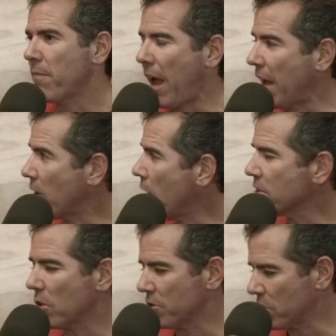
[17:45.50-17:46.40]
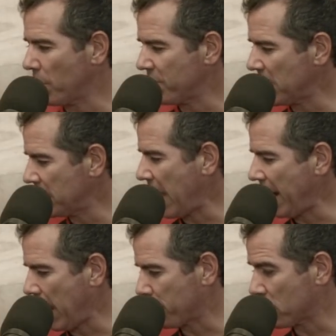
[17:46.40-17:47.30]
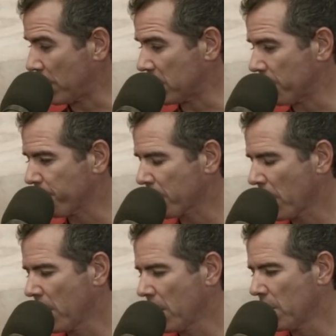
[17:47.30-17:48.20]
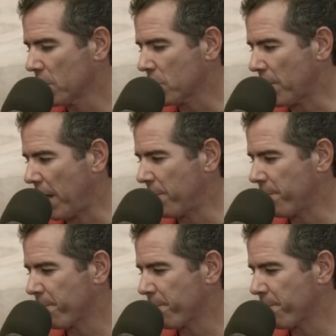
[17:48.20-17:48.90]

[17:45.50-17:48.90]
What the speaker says: And also, so we've seen that happen. So then